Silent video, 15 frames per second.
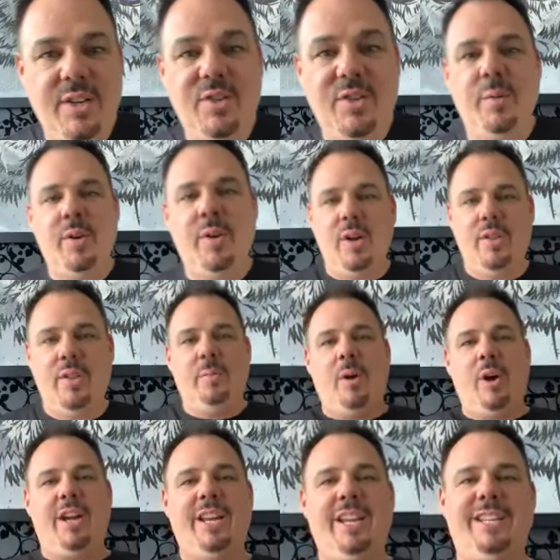contribute on the
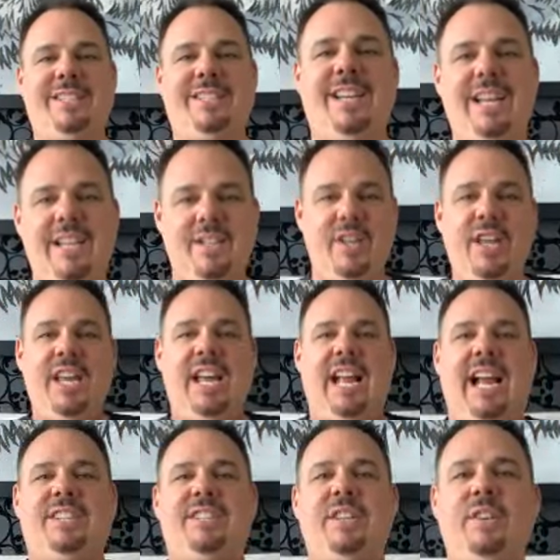marketing side and
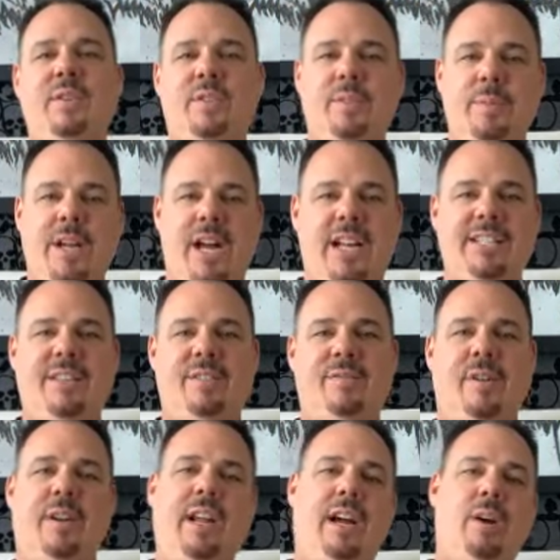actually do some content
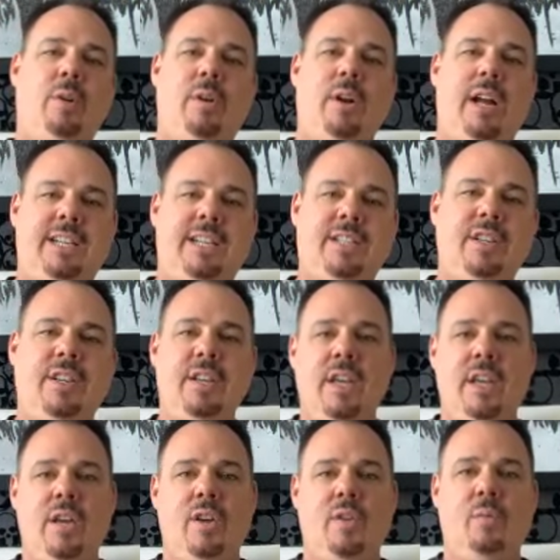for an hour where actually
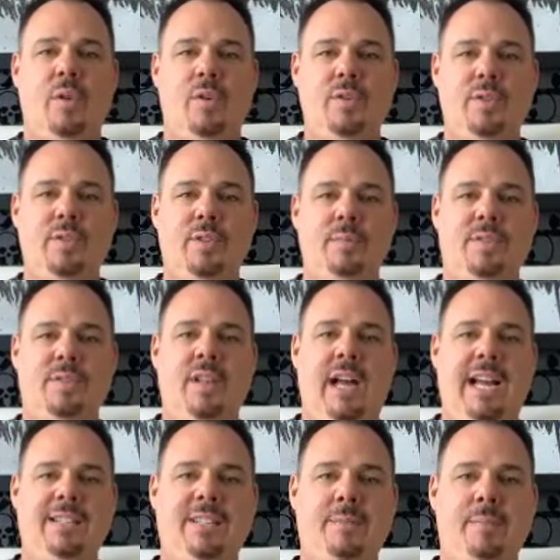we'll do some
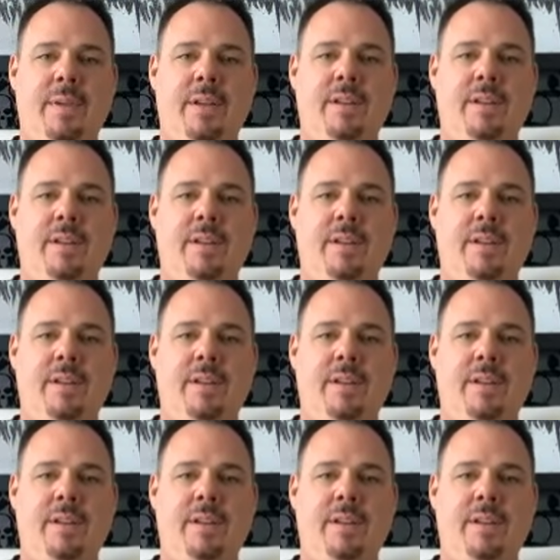slides in, in,